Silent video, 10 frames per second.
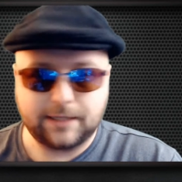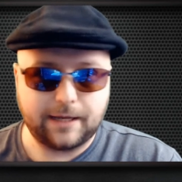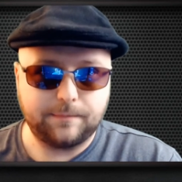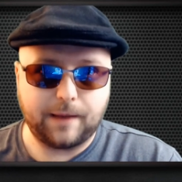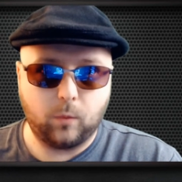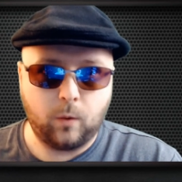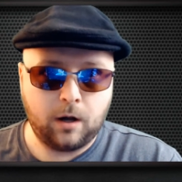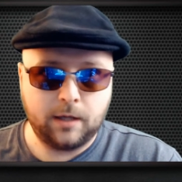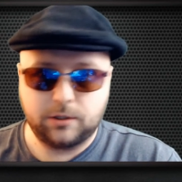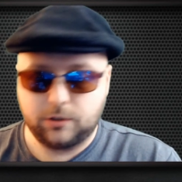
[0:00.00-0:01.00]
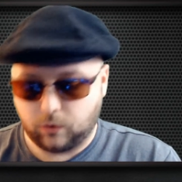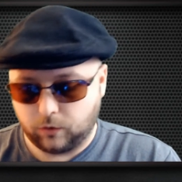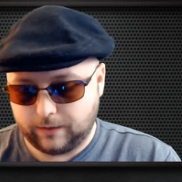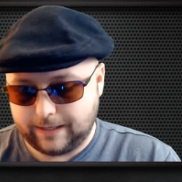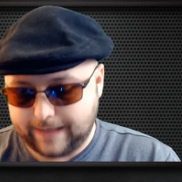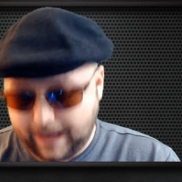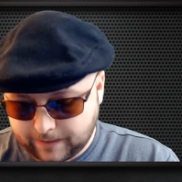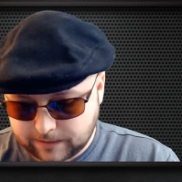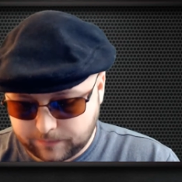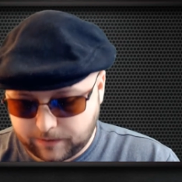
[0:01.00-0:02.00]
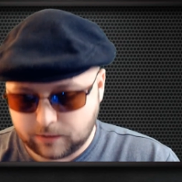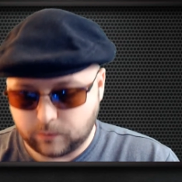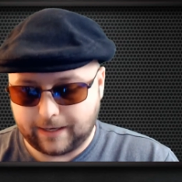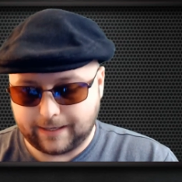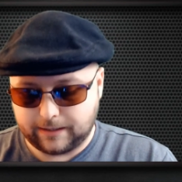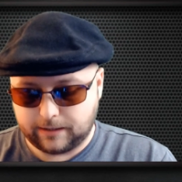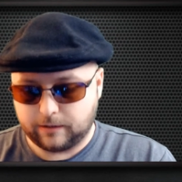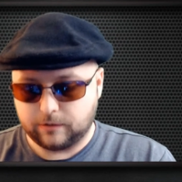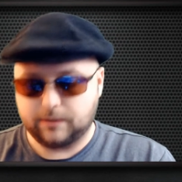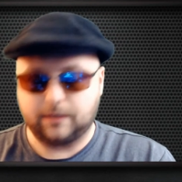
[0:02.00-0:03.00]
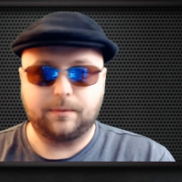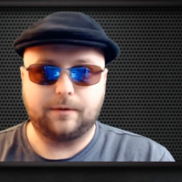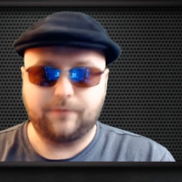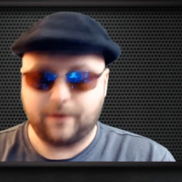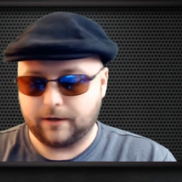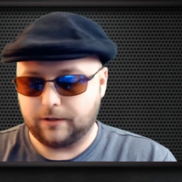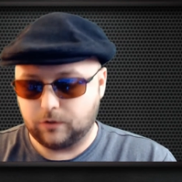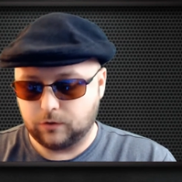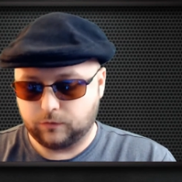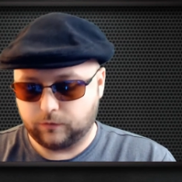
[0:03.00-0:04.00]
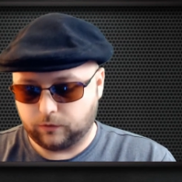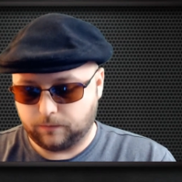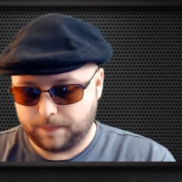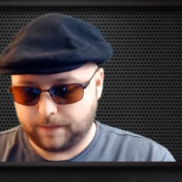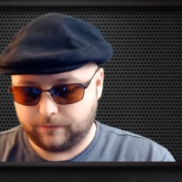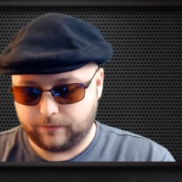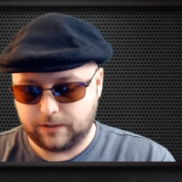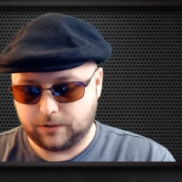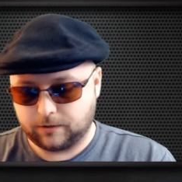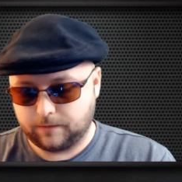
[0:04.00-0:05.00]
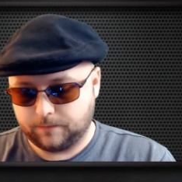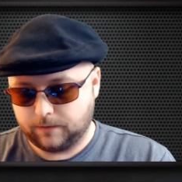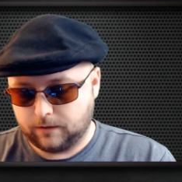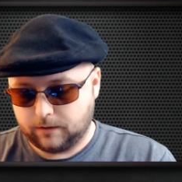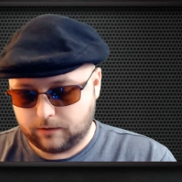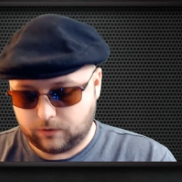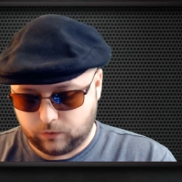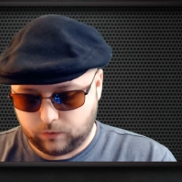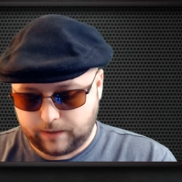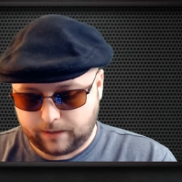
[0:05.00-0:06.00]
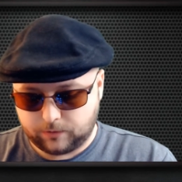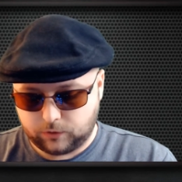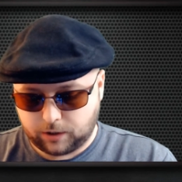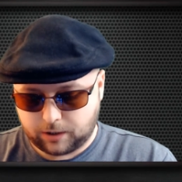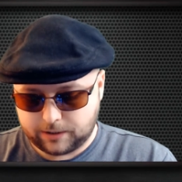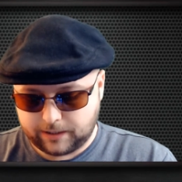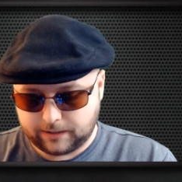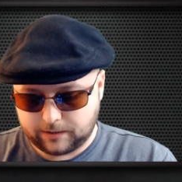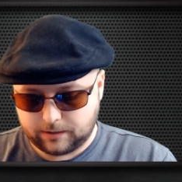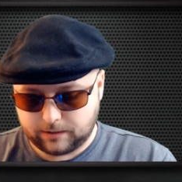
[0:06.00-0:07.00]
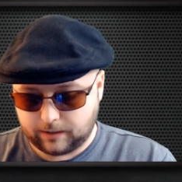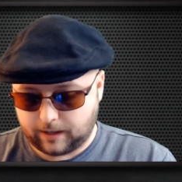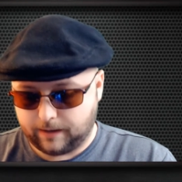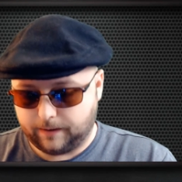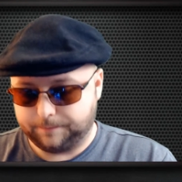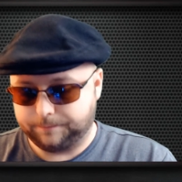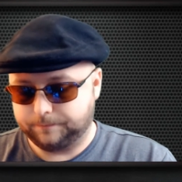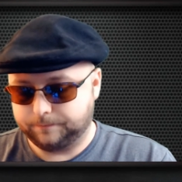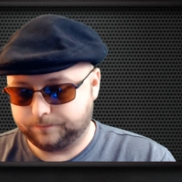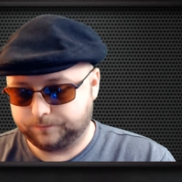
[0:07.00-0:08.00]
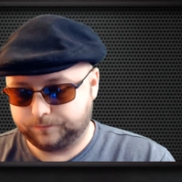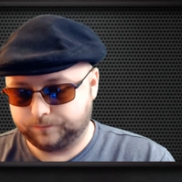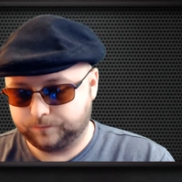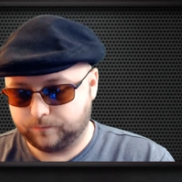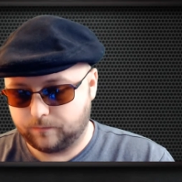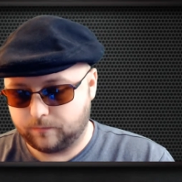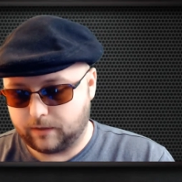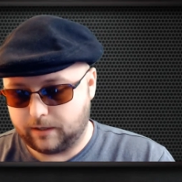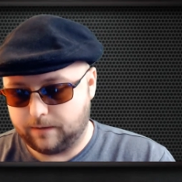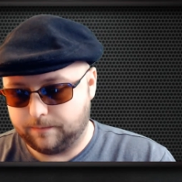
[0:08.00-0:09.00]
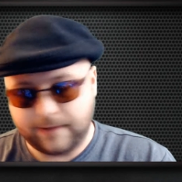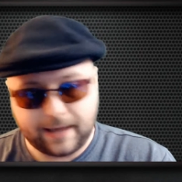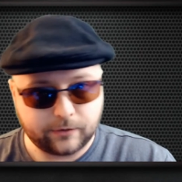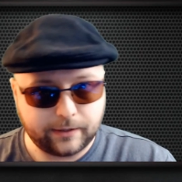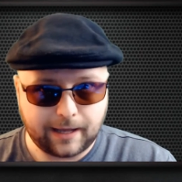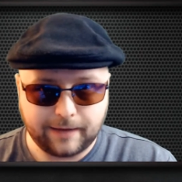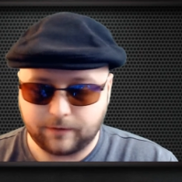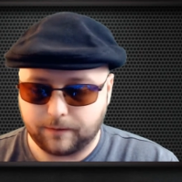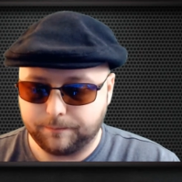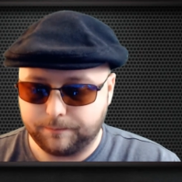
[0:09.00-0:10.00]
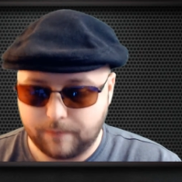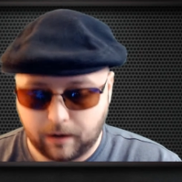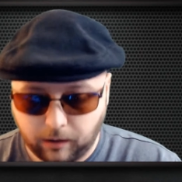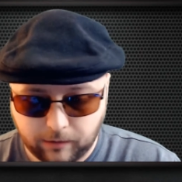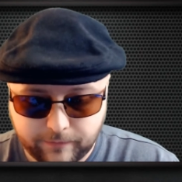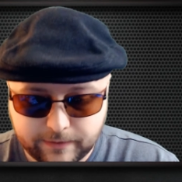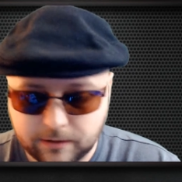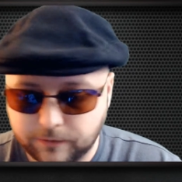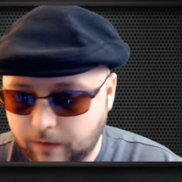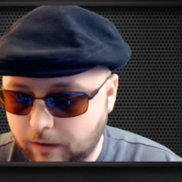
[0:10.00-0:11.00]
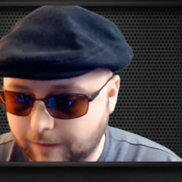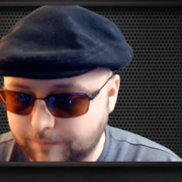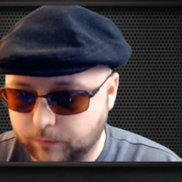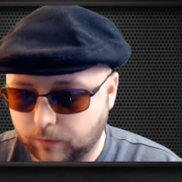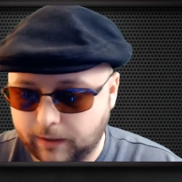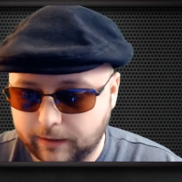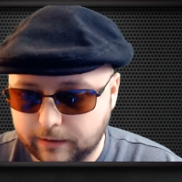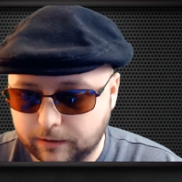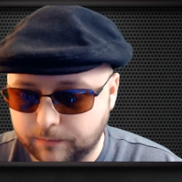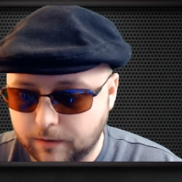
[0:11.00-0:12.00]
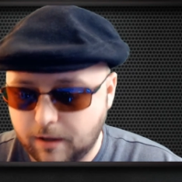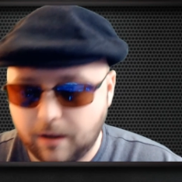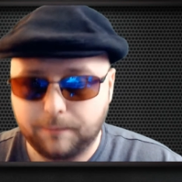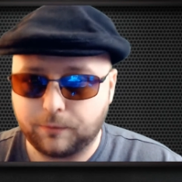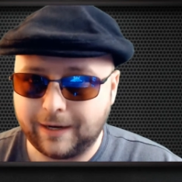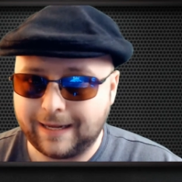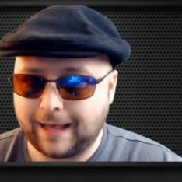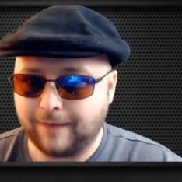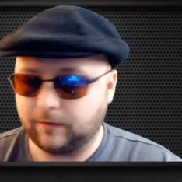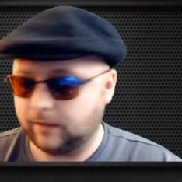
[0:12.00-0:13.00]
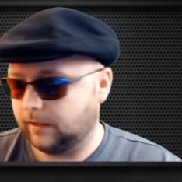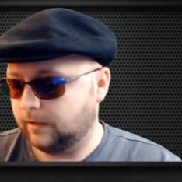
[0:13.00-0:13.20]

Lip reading: my watch or the Galaxy Buds. When I get those, it'll be a very useful feature to be able to charge it. The battery life on all of it so far, I've been running them pretty heavily.